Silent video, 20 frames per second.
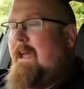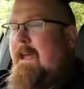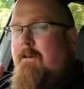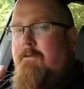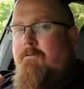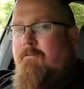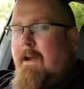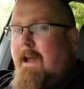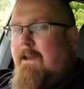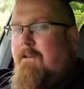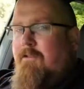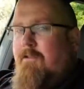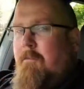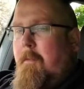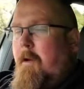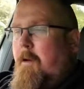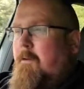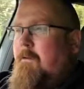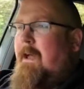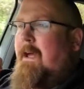in range
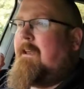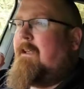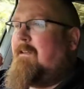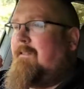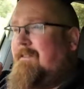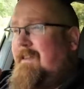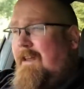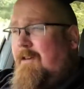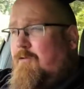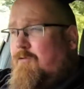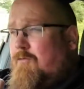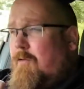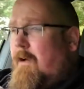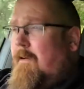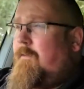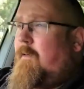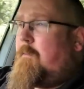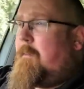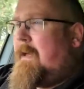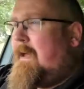mode, and I did
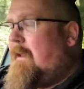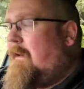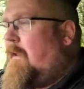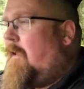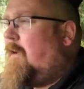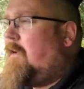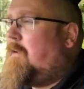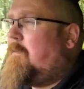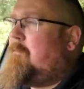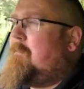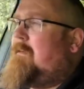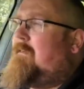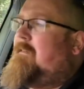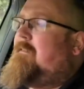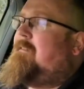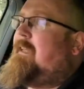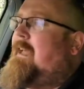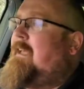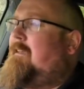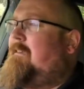drive a bit like Miss
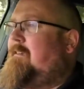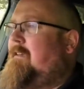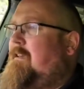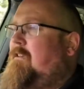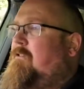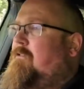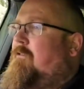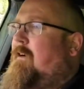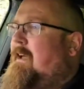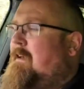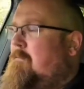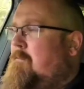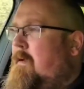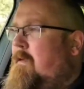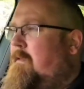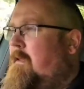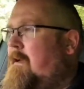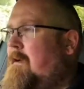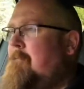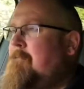Daisy's
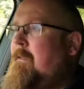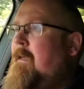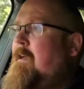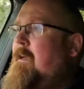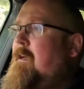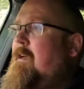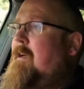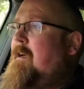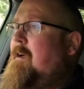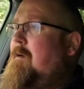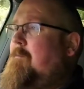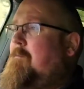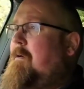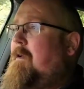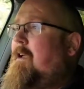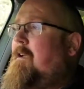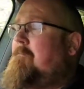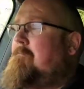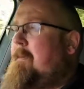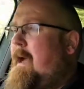grandmother, but
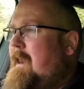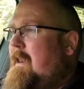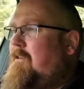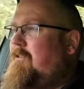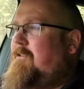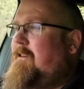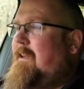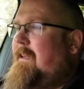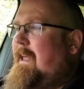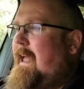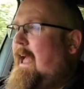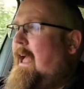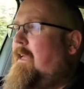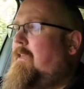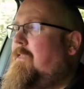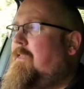I managed to get